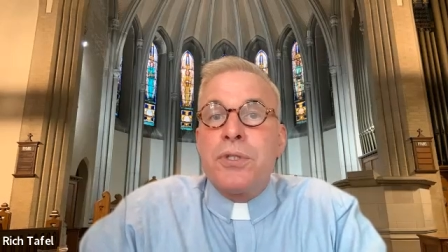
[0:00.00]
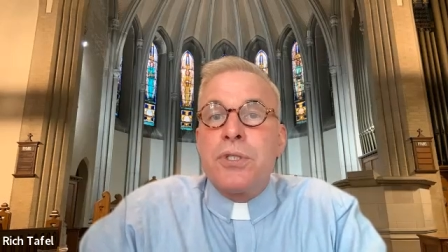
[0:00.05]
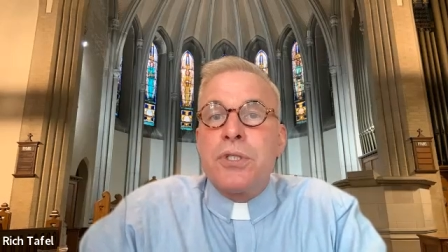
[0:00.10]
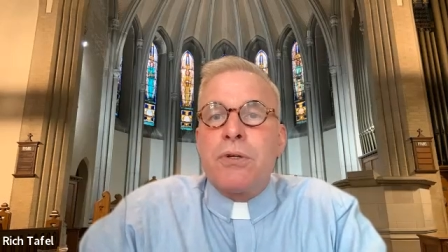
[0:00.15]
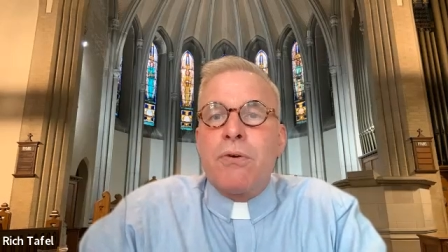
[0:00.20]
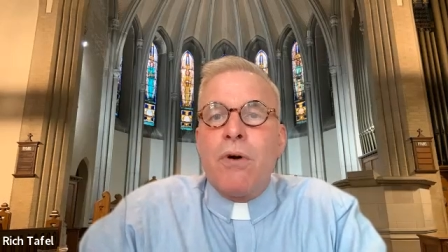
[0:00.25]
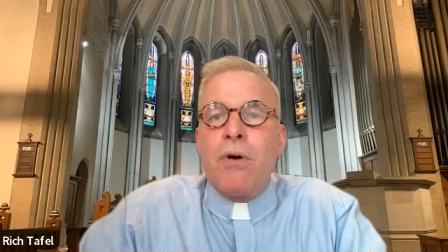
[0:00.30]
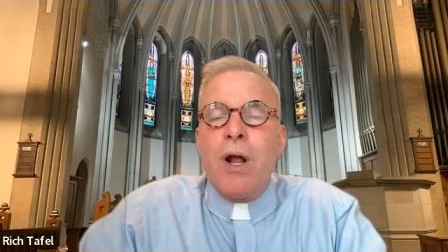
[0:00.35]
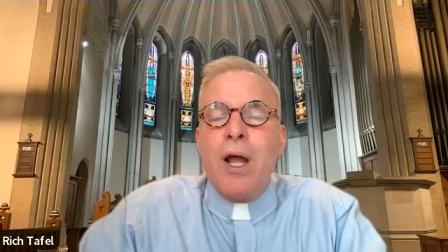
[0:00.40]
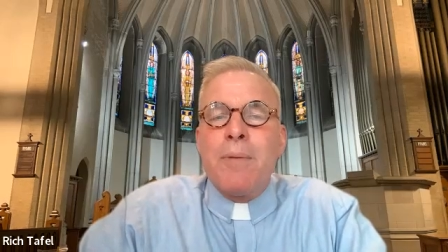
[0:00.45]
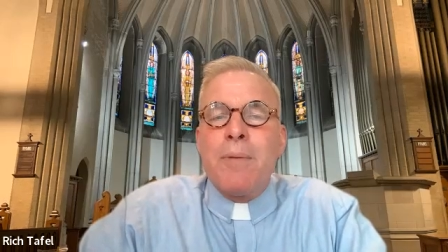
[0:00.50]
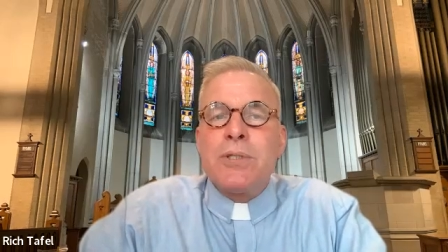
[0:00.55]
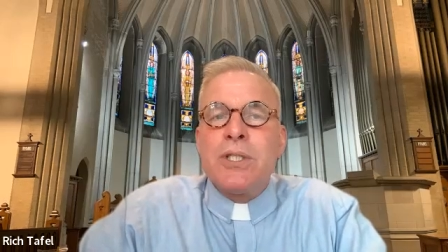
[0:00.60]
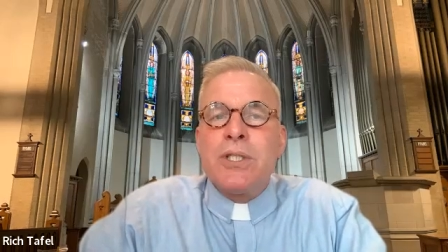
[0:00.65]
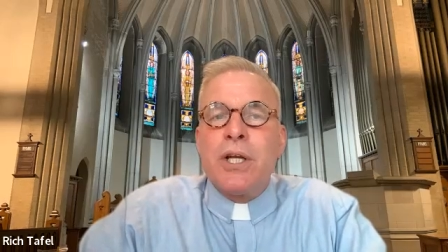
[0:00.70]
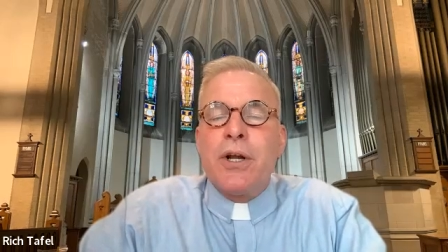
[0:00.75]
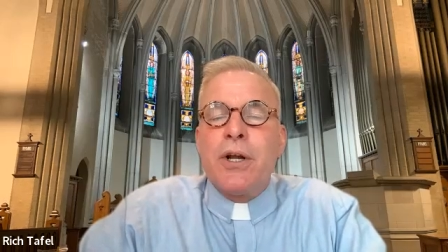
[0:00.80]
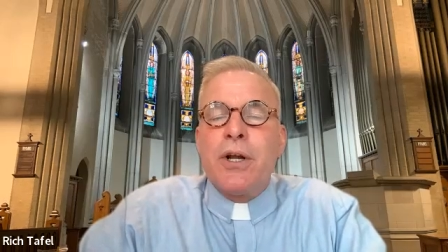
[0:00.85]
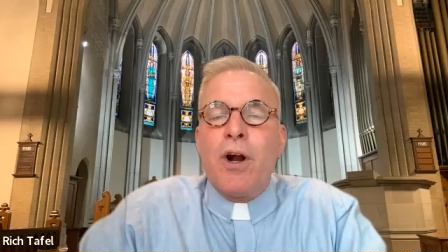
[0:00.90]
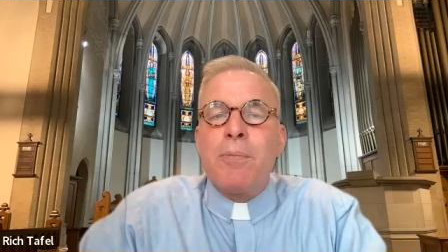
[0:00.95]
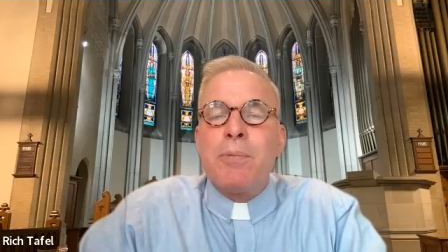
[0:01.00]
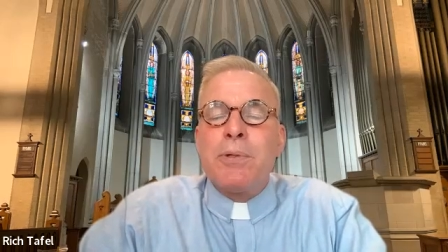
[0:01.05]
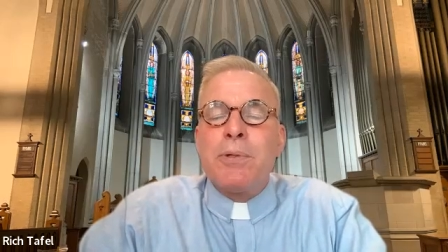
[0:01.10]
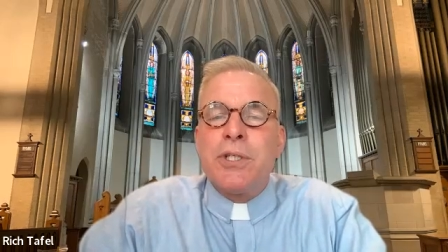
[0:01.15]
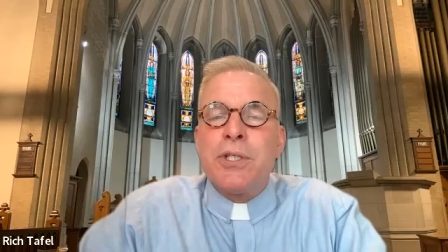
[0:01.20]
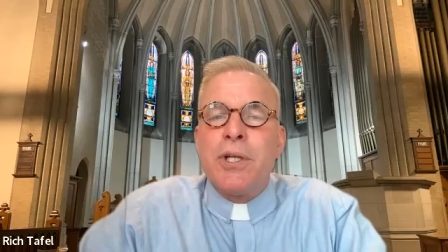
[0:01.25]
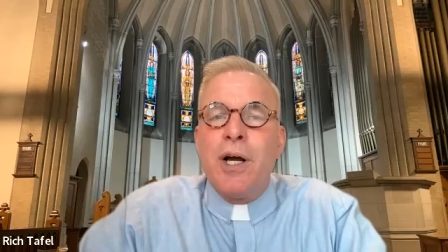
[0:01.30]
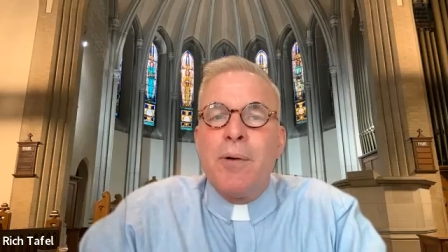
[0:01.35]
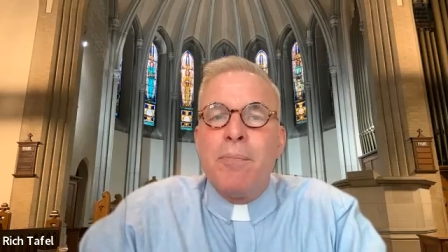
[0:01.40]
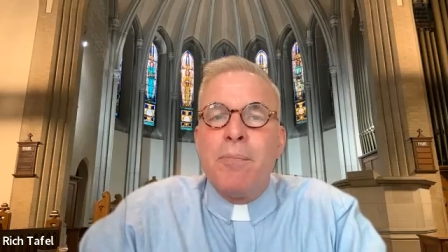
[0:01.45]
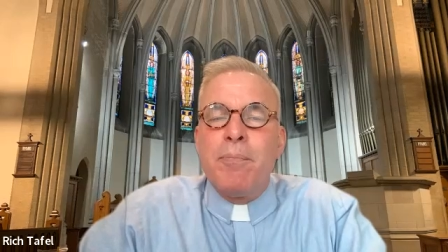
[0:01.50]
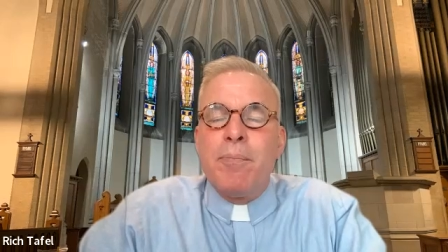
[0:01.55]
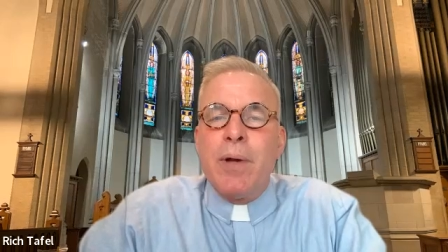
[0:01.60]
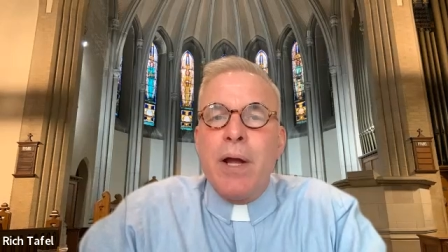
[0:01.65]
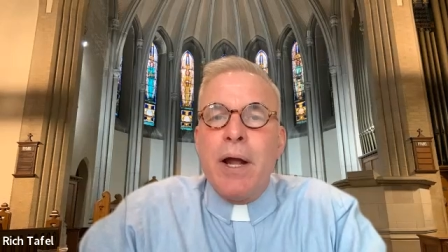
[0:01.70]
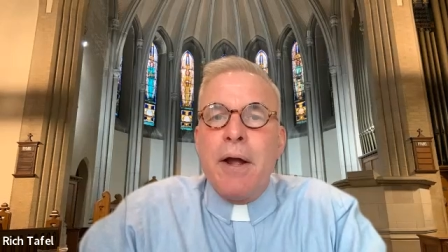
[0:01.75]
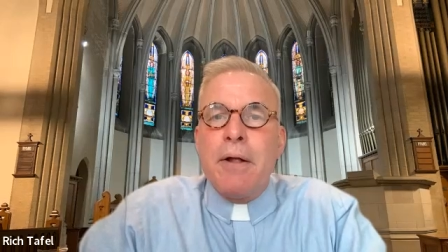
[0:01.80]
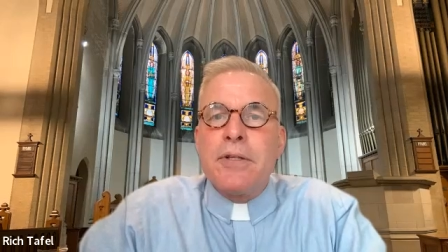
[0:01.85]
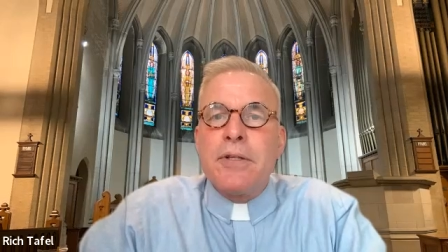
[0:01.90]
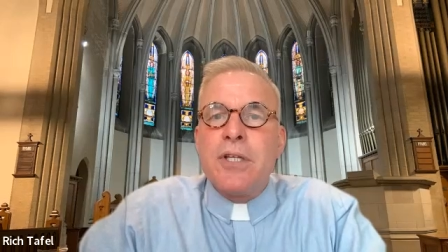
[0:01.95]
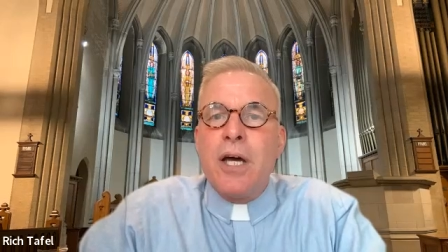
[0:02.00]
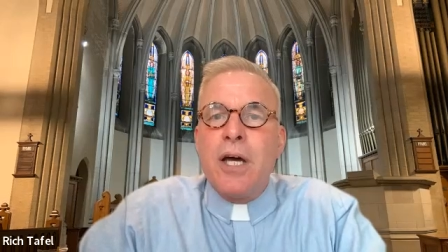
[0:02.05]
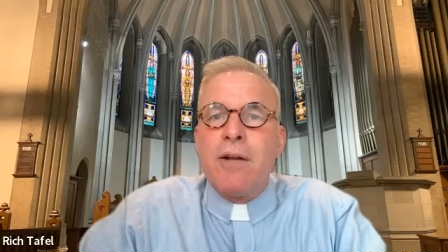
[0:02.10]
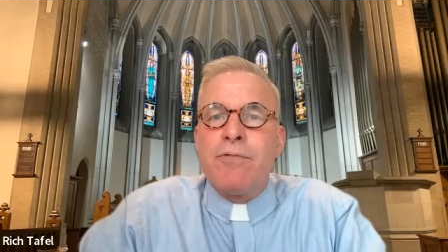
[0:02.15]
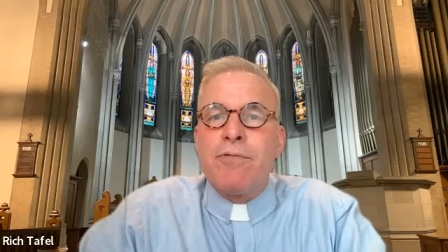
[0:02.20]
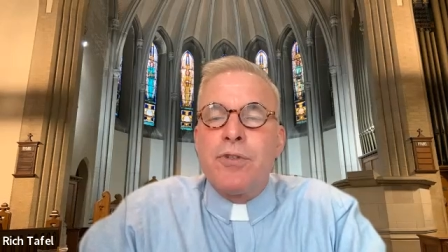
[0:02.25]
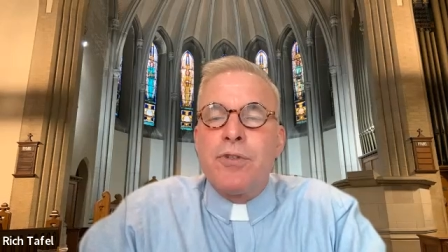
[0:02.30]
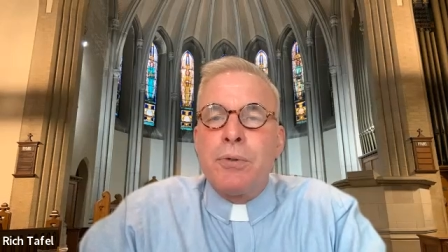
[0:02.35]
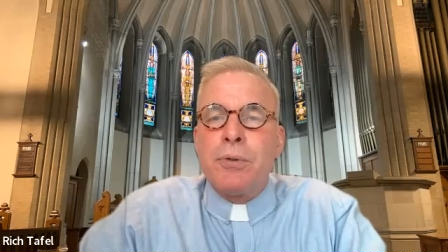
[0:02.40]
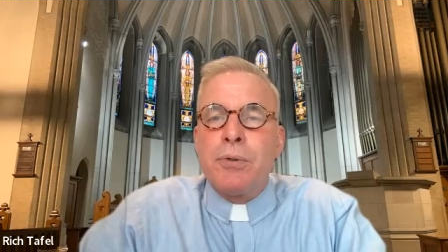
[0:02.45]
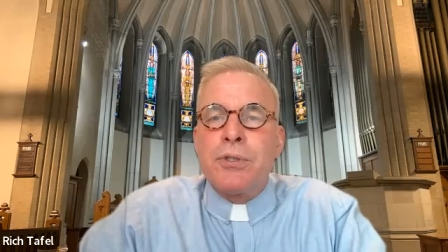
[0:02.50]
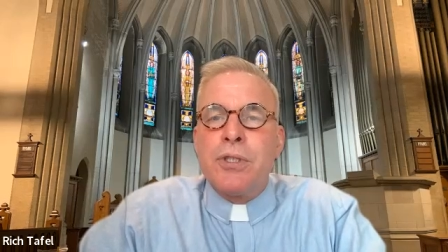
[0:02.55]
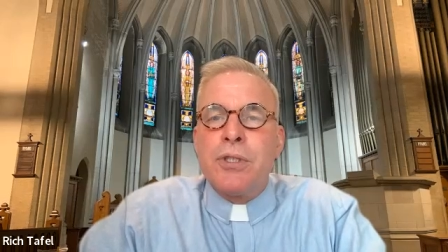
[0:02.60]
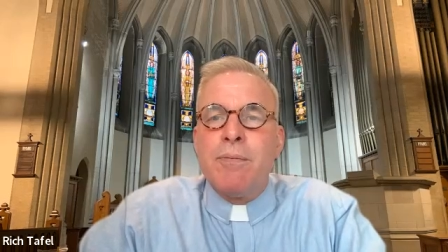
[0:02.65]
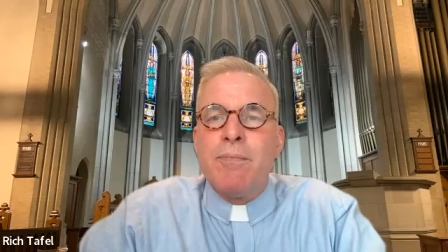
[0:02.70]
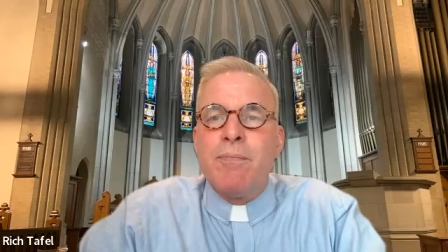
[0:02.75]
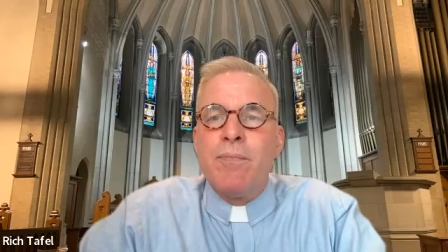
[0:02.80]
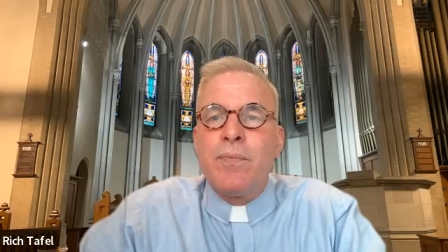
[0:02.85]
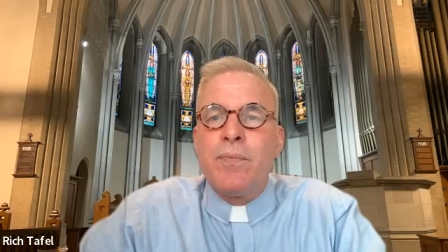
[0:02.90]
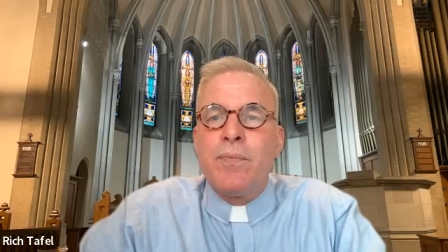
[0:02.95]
describes the garbage dump outside of Jerusalem.